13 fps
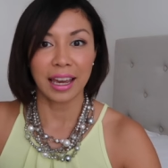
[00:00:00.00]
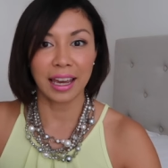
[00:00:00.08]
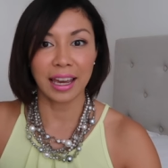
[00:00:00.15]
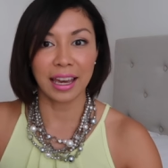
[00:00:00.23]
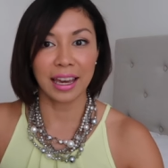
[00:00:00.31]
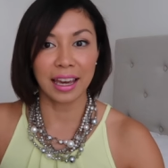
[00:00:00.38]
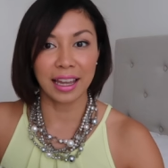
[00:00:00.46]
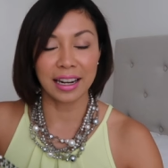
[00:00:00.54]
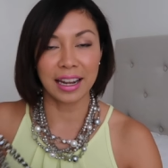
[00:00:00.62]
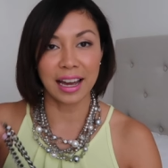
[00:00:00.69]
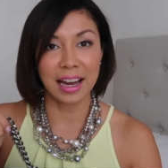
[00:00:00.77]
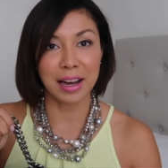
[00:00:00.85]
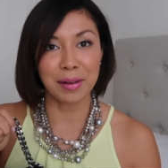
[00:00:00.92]

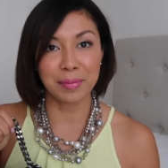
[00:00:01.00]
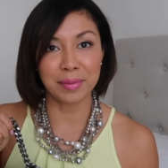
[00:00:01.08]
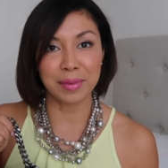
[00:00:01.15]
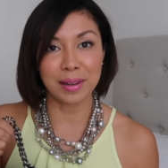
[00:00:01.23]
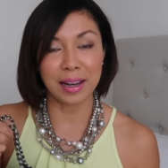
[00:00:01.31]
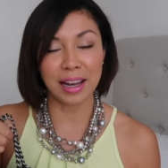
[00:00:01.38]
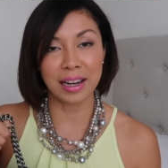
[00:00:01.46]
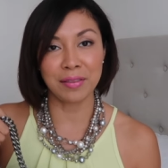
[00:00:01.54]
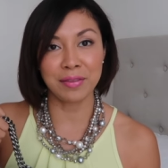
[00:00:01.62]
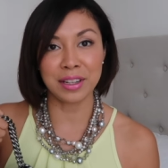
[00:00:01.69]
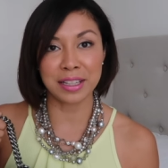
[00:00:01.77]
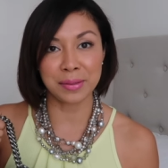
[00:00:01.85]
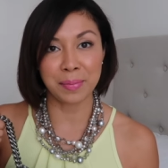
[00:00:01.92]
And um, I
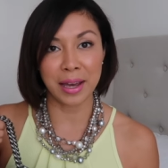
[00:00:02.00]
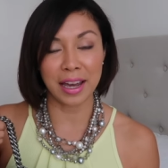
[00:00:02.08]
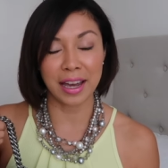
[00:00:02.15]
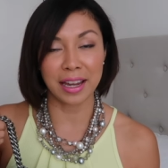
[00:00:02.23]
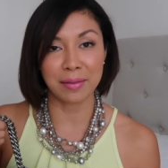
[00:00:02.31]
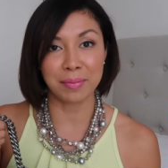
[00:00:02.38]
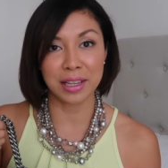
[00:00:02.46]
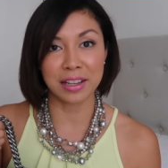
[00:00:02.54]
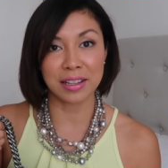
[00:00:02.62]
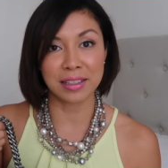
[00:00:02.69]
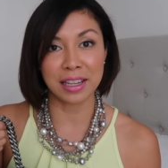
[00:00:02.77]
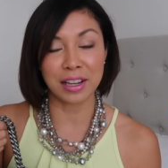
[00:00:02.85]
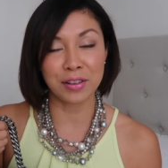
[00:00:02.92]
love this bag
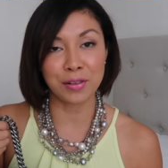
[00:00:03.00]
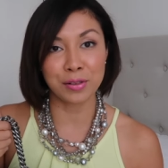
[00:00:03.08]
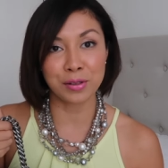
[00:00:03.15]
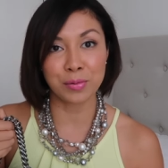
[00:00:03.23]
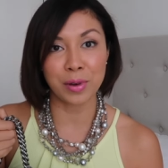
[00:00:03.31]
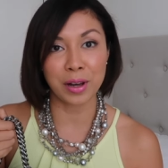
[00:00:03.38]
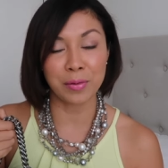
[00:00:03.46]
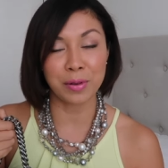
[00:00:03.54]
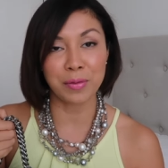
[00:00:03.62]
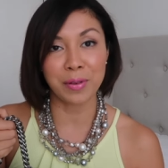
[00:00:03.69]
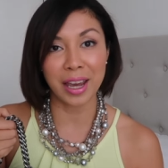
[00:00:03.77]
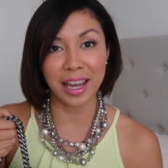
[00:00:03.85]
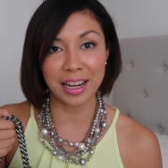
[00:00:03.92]
because it goes well
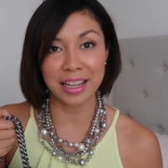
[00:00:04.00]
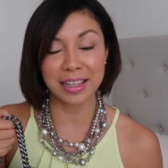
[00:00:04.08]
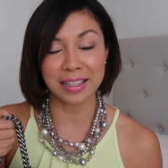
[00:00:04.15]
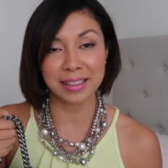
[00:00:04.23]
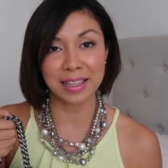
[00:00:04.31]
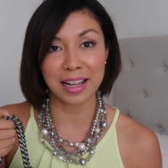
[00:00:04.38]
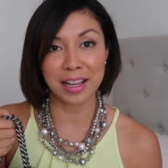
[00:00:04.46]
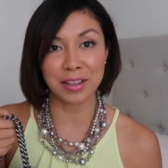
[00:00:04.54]
with any style.